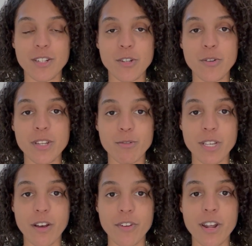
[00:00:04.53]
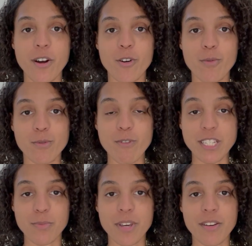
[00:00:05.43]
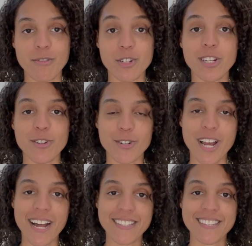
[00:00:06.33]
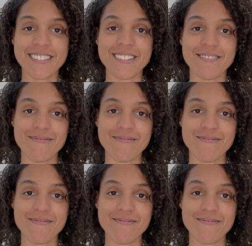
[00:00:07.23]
do-it-yourself at home recipe for ginger shots.